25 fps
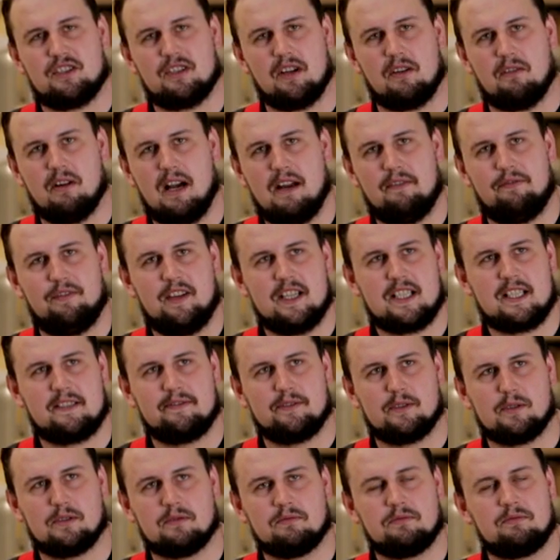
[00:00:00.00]
just a great
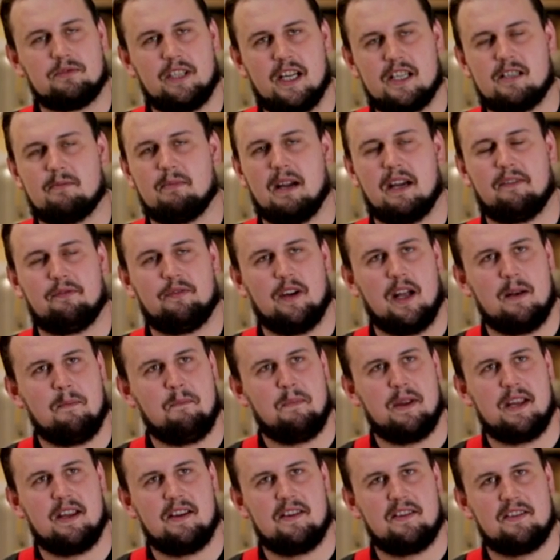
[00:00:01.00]
festival. You get to make fun
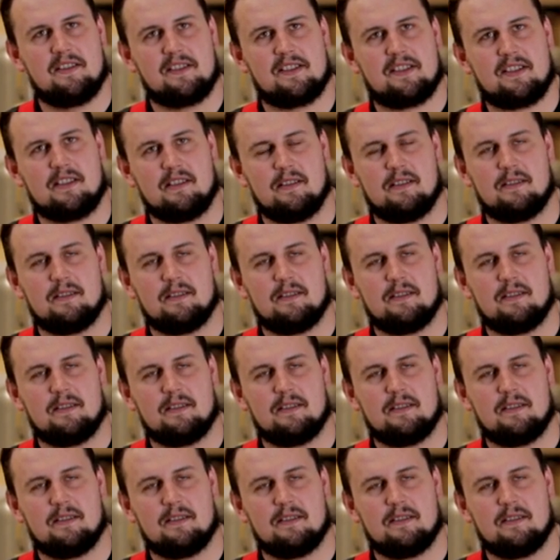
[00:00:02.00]
beers.